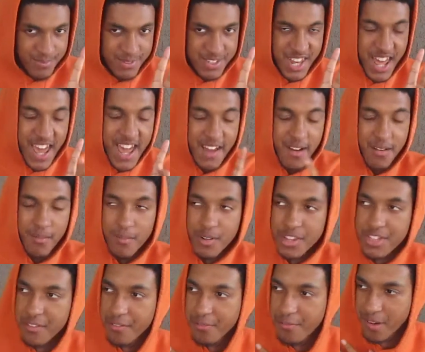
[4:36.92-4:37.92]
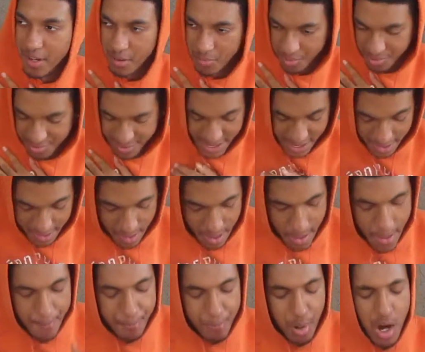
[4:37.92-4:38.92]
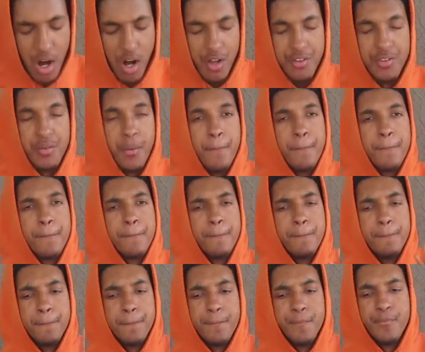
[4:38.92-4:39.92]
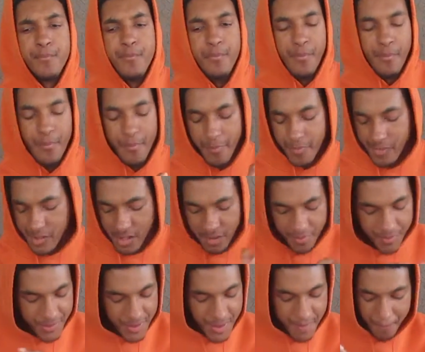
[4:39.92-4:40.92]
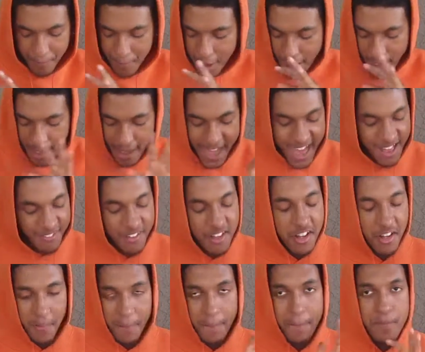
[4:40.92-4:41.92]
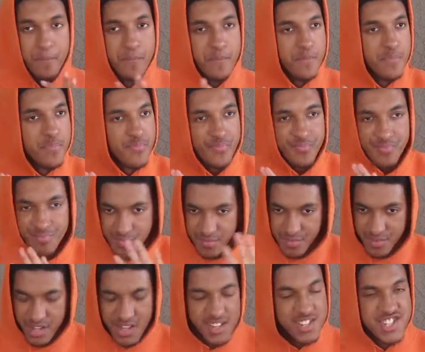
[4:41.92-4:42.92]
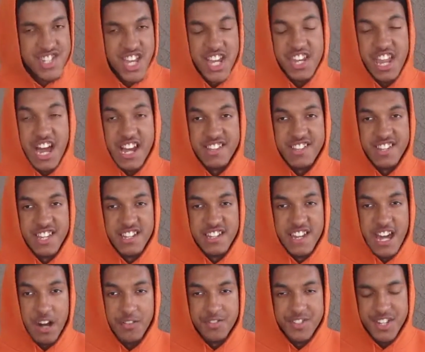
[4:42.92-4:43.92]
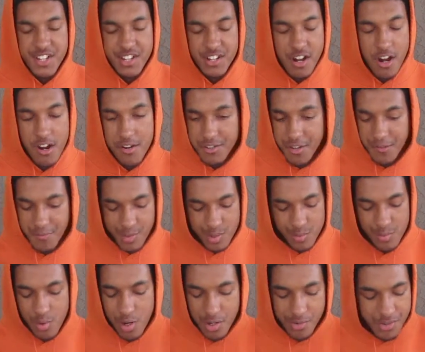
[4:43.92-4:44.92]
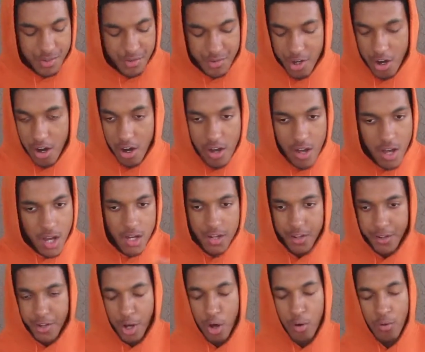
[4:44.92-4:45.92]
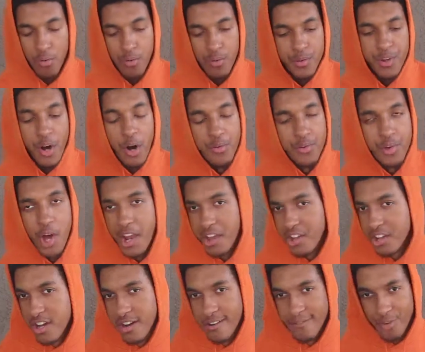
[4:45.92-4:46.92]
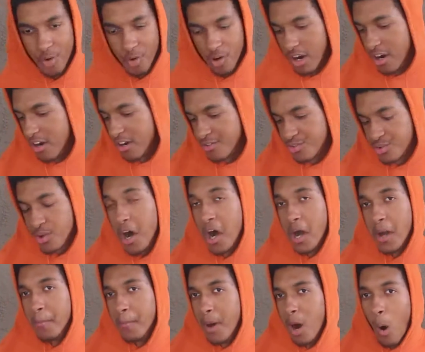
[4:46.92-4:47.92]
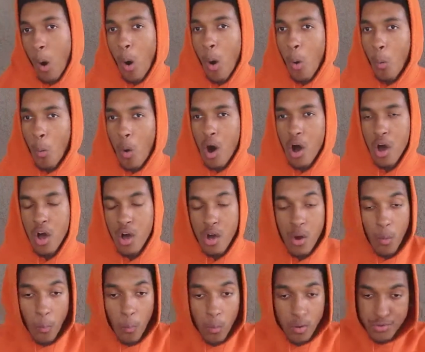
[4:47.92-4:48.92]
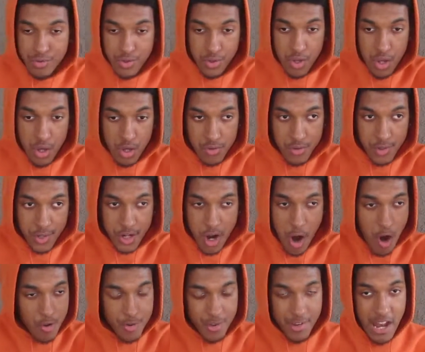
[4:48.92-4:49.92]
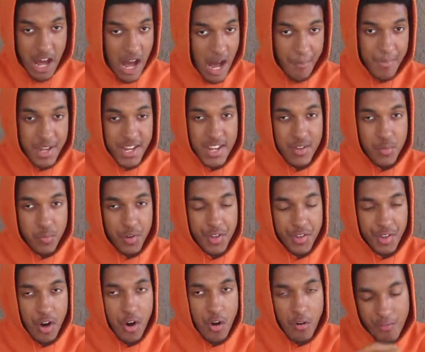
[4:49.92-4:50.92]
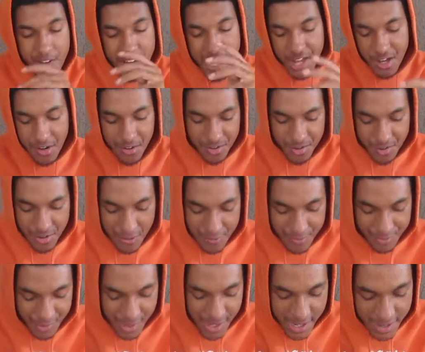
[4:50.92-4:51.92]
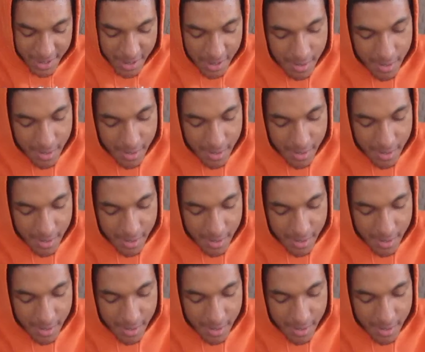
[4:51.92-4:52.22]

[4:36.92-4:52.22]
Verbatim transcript: Damn, what the fuck was that? Pause. You know what I'm saying? Hey, look. She 19 now. She can curse if she want to, y'all. Don't don't try to come for her talking about oh what she, she cursing now. I mean this was a whole video, you know what I'm saying?